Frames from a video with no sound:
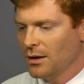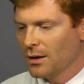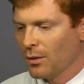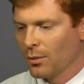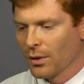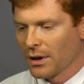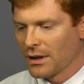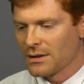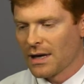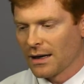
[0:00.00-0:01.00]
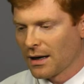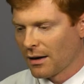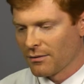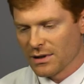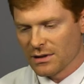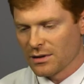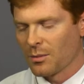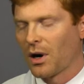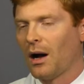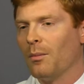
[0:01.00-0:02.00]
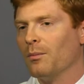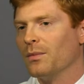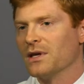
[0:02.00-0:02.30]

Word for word: you know, we're going to take care of this is the problem,